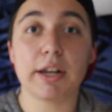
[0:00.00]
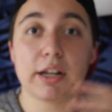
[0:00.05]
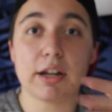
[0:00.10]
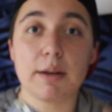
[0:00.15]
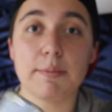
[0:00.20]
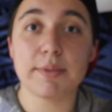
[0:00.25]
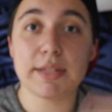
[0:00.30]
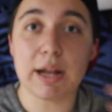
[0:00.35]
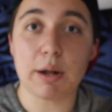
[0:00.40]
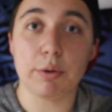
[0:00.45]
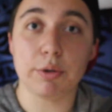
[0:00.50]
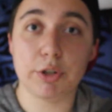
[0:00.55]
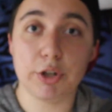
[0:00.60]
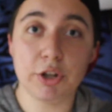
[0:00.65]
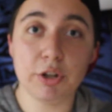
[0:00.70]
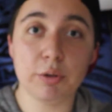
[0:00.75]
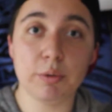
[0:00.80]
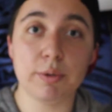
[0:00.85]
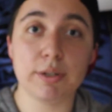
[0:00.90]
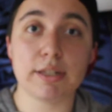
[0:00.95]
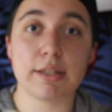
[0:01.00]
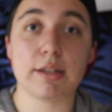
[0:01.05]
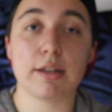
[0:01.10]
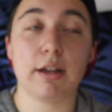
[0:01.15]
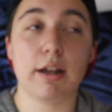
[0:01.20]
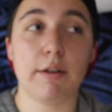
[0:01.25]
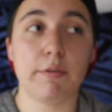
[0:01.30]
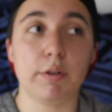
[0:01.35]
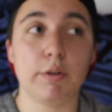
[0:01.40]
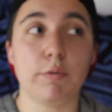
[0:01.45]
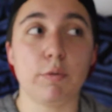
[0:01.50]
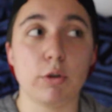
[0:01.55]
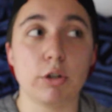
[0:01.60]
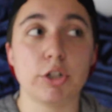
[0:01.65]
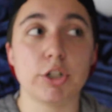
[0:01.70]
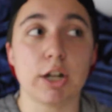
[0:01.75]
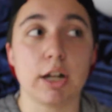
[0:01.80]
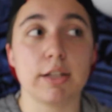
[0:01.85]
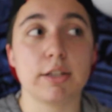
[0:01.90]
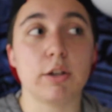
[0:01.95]
comes out to, is every 4
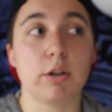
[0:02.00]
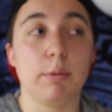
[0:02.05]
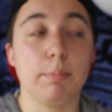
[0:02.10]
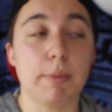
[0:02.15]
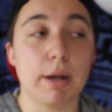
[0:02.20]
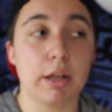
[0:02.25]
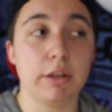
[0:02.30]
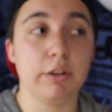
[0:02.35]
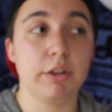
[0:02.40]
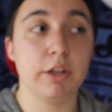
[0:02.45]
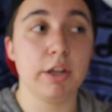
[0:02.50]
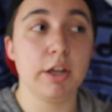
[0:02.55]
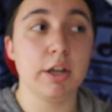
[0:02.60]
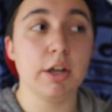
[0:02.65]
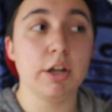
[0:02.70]
shots are a month.